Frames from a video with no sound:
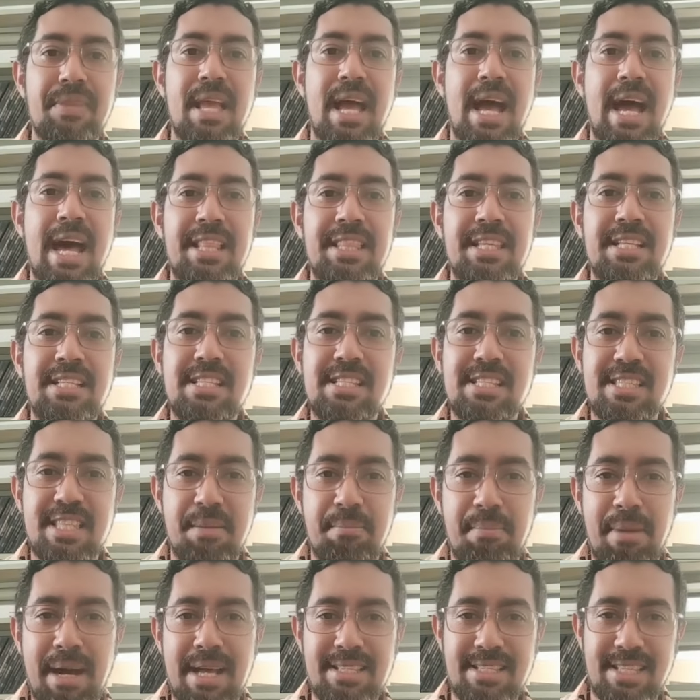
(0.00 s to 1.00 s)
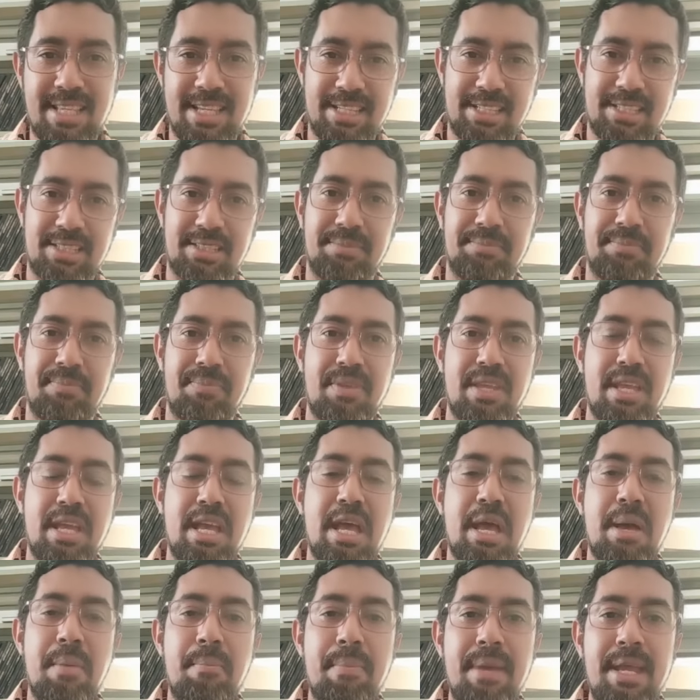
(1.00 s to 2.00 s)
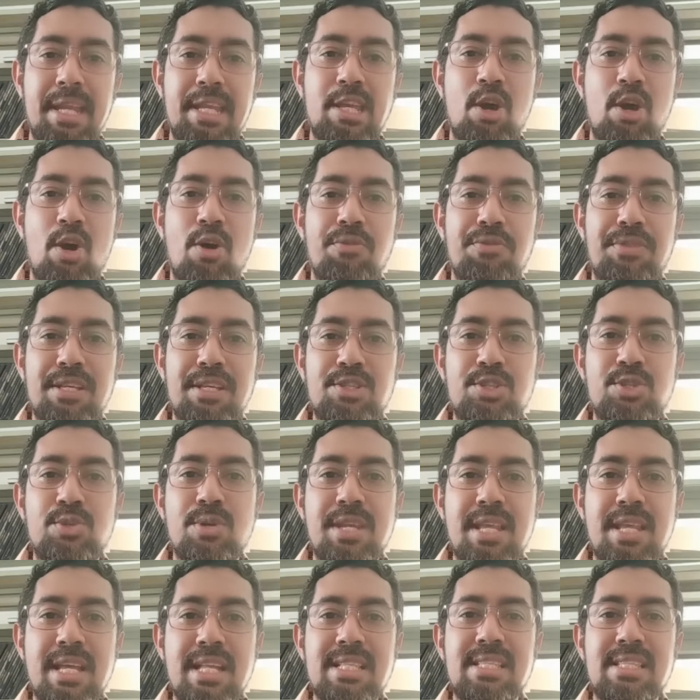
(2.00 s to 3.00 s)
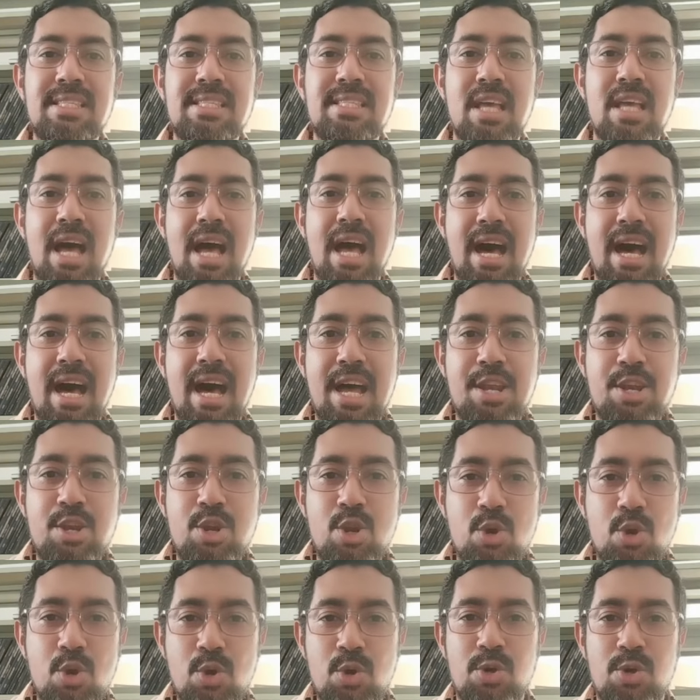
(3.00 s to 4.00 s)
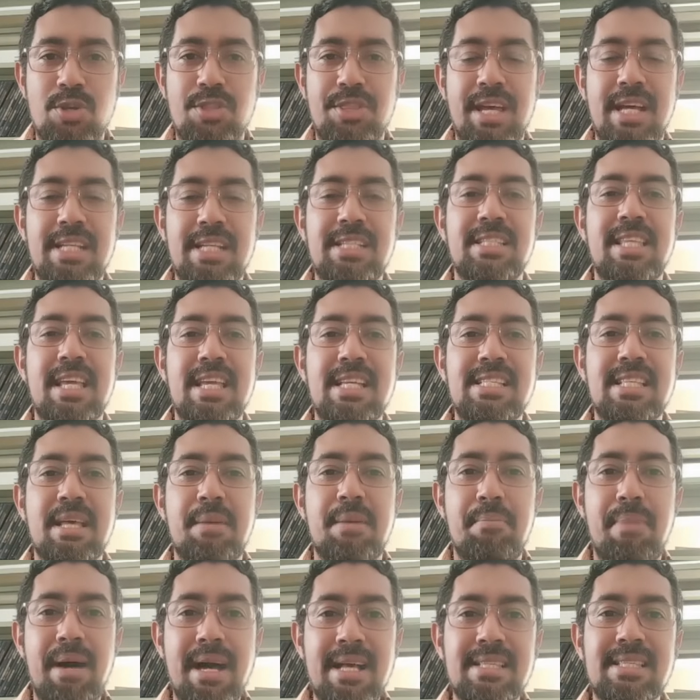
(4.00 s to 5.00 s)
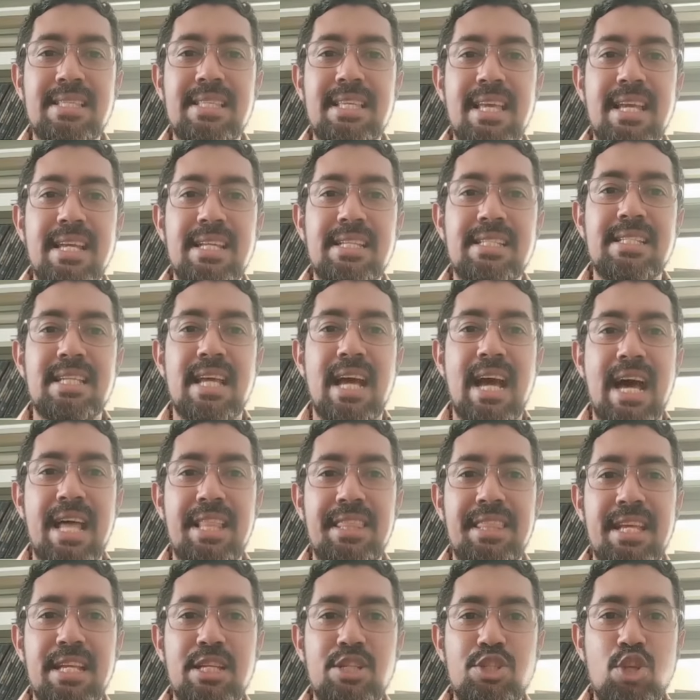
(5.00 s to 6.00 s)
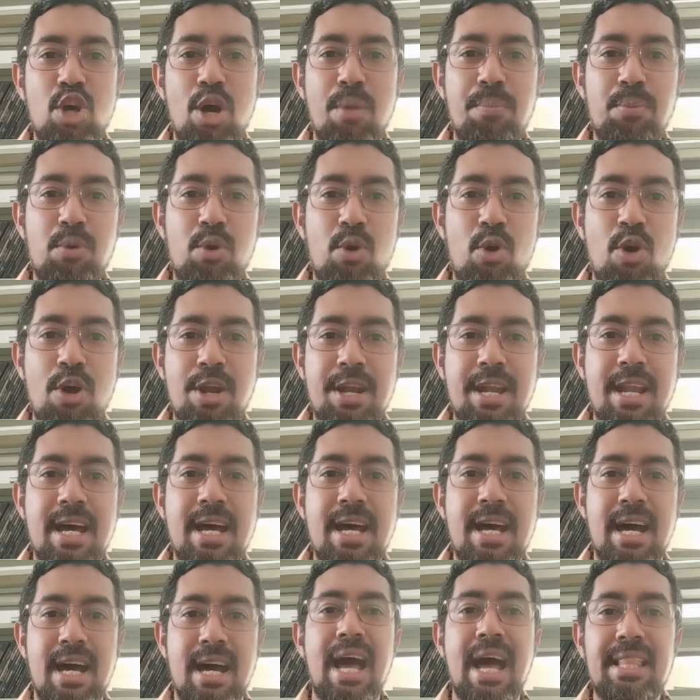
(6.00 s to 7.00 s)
and this is the basket. Many of the students know that there is a basket at the top corner,